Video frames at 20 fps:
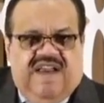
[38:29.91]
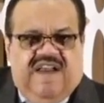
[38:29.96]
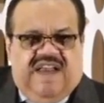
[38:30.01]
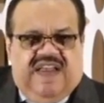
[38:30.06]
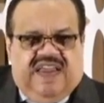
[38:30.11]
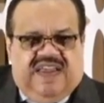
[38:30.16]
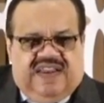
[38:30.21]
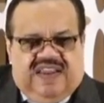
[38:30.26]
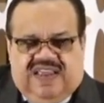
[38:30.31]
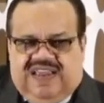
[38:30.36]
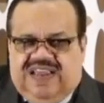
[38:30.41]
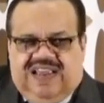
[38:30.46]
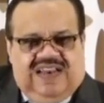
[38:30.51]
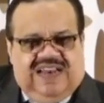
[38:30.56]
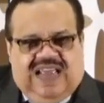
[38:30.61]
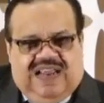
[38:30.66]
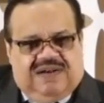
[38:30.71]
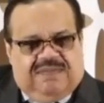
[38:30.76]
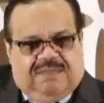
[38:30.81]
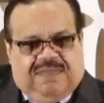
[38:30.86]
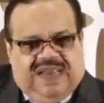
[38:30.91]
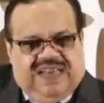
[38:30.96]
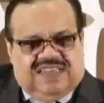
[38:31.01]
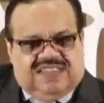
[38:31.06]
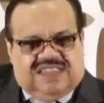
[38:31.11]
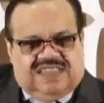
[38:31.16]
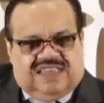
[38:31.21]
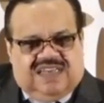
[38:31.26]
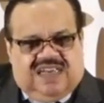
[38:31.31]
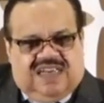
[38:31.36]
And isn't that
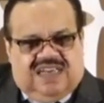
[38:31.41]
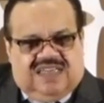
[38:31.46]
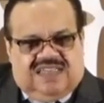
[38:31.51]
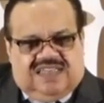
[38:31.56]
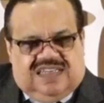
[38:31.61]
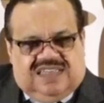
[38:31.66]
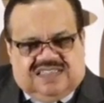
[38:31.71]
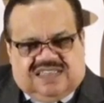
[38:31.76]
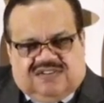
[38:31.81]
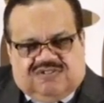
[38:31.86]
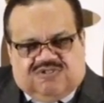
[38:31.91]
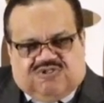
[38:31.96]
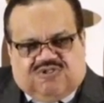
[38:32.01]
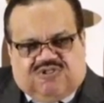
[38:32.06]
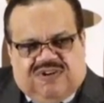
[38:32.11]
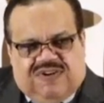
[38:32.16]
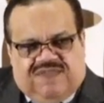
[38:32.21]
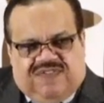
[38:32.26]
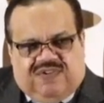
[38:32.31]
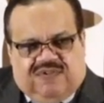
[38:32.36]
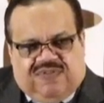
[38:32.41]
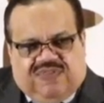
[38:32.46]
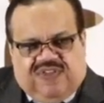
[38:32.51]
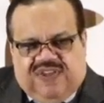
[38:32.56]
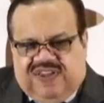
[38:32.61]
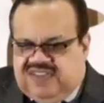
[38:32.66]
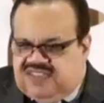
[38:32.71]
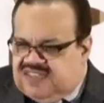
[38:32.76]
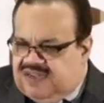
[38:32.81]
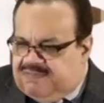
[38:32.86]
amazing? These little trivial
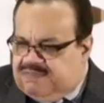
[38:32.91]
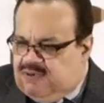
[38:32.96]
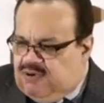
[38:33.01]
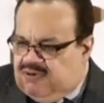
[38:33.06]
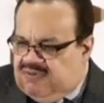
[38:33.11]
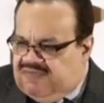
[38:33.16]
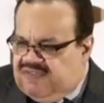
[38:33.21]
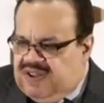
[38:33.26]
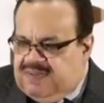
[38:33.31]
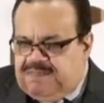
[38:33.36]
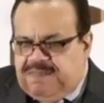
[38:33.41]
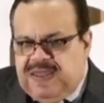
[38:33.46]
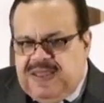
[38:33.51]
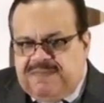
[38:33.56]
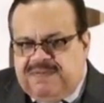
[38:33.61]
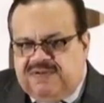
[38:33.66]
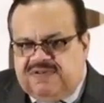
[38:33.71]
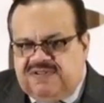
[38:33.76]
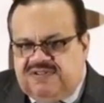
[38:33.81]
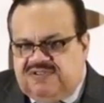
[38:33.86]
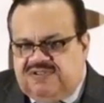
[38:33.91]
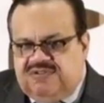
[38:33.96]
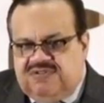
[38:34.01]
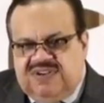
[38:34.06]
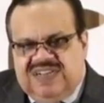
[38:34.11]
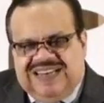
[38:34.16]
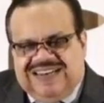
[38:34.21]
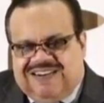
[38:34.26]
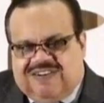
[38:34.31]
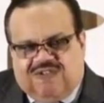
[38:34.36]
things that motivate people to do
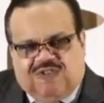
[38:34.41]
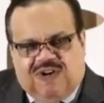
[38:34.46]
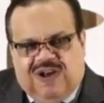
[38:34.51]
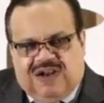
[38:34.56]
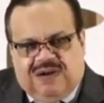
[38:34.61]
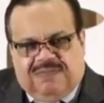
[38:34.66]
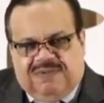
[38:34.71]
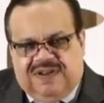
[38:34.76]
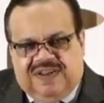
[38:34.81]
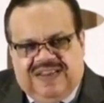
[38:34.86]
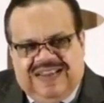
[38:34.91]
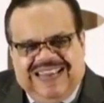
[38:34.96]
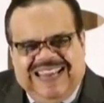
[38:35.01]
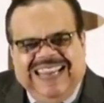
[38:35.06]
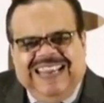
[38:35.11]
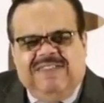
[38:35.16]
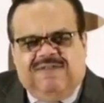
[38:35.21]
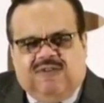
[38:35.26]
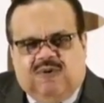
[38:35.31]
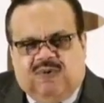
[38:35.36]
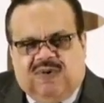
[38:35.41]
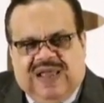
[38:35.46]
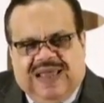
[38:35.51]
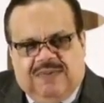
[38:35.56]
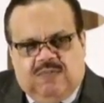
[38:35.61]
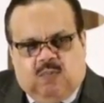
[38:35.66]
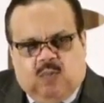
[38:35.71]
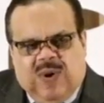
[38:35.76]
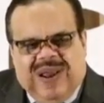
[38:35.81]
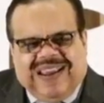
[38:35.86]
incredibly evil
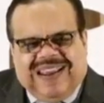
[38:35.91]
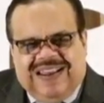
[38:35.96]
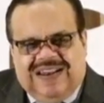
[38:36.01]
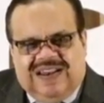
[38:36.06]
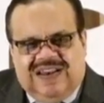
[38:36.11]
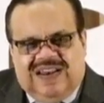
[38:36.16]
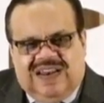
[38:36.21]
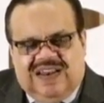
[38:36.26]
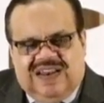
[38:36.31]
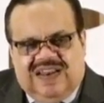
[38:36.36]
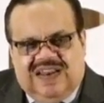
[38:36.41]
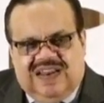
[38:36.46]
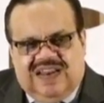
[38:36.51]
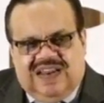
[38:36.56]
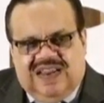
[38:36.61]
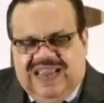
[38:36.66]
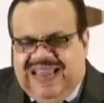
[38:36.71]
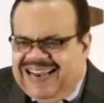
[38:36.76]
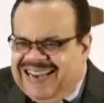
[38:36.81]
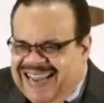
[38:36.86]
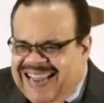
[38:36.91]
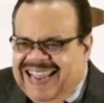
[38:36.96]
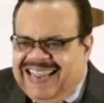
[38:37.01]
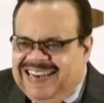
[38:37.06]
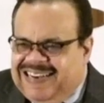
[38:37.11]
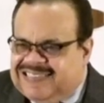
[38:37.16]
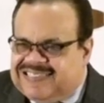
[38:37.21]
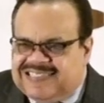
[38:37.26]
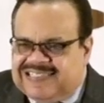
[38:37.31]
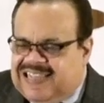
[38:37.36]
and wicked and
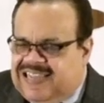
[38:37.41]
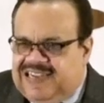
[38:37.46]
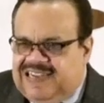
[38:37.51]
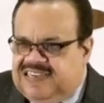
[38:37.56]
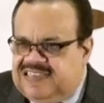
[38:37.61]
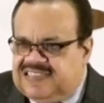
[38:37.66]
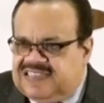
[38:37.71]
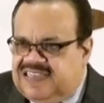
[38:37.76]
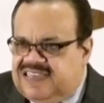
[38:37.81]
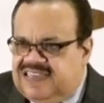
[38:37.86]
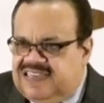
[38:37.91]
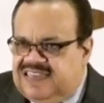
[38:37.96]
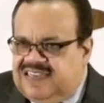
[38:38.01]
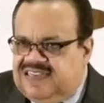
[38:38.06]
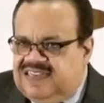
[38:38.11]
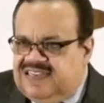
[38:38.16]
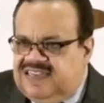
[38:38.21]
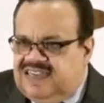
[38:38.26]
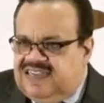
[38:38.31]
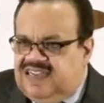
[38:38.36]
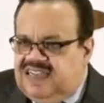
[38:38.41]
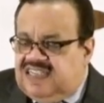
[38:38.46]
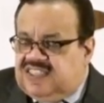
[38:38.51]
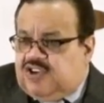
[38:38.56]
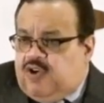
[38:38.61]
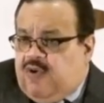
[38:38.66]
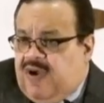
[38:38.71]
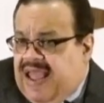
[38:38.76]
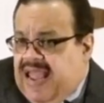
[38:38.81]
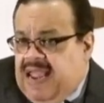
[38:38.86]
heinous things.
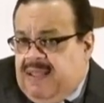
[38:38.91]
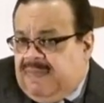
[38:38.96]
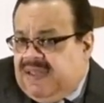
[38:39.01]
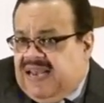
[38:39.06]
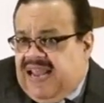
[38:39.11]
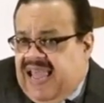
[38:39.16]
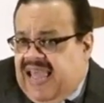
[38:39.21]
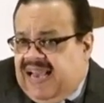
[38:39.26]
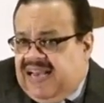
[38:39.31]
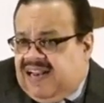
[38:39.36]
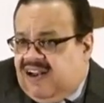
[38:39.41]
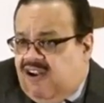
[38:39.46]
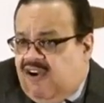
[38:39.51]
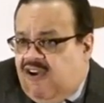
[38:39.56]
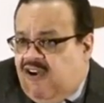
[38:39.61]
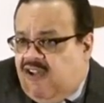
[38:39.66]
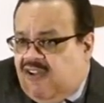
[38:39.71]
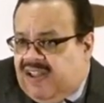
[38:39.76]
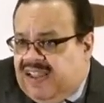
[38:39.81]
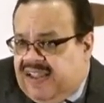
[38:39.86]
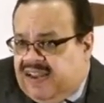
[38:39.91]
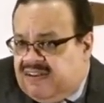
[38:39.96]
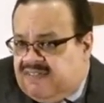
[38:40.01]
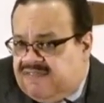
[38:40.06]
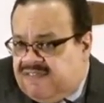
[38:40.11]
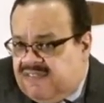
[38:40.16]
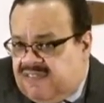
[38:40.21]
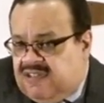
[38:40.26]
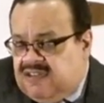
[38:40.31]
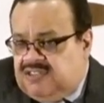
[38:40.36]
So Haman had it all in
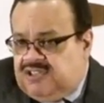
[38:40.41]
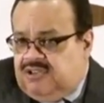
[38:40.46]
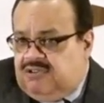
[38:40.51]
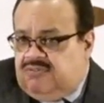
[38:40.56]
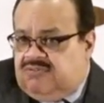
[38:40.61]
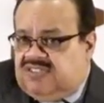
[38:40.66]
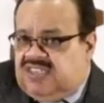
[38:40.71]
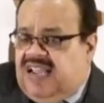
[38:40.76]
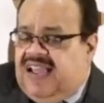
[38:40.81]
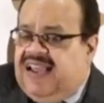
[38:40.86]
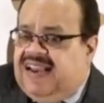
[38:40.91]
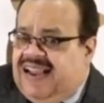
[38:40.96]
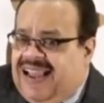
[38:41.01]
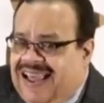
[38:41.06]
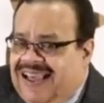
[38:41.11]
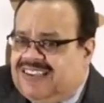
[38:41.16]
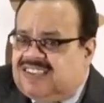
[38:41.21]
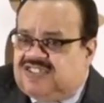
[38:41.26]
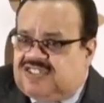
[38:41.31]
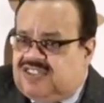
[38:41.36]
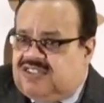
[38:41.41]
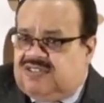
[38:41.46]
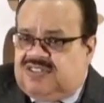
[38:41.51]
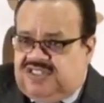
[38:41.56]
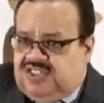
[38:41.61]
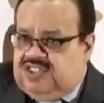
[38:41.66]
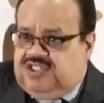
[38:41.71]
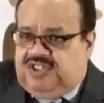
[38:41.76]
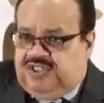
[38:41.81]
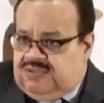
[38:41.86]
for the Jews, and Esther
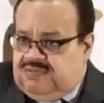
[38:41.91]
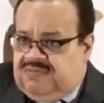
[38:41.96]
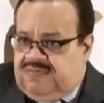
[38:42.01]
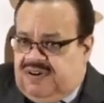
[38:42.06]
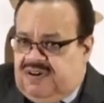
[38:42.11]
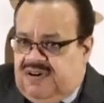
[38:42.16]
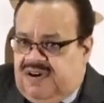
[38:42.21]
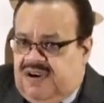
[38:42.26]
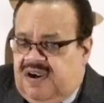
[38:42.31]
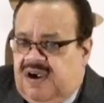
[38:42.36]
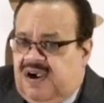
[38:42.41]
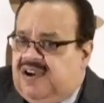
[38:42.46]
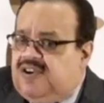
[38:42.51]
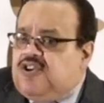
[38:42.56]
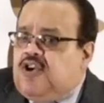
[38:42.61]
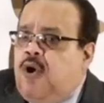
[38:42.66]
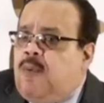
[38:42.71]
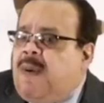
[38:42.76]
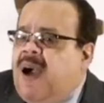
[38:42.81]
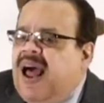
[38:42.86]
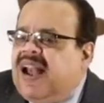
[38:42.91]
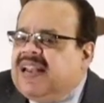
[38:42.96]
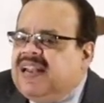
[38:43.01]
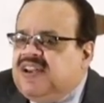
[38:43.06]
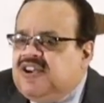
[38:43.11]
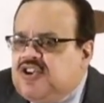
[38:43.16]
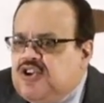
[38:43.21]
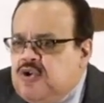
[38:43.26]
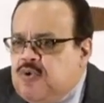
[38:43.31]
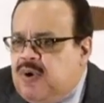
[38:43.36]
is a Jew. Nobody
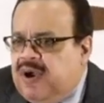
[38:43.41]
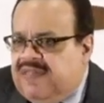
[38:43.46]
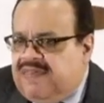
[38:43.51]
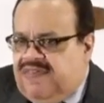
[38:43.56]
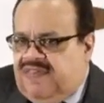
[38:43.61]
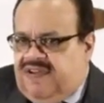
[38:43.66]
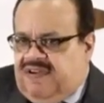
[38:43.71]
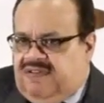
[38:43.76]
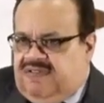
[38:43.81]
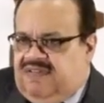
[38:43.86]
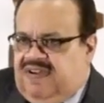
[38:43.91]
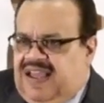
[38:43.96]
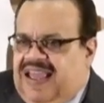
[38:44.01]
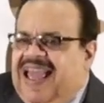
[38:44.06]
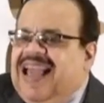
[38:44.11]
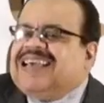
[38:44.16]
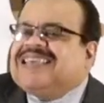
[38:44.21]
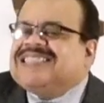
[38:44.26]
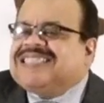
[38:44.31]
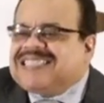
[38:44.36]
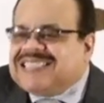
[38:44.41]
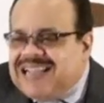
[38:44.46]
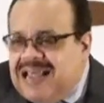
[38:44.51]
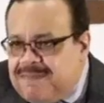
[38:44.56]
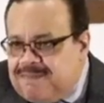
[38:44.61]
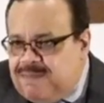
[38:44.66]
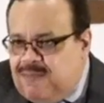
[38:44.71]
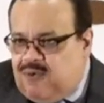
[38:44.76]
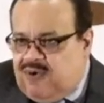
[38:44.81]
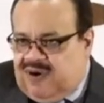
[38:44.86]
knew it though,
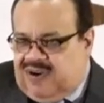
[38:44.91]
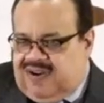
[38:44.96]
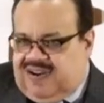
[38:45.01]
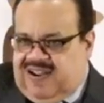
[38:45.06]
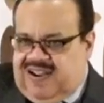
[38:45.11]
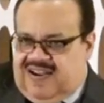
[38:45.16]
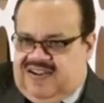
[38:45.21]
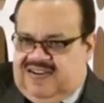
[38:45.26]
except Mordecai.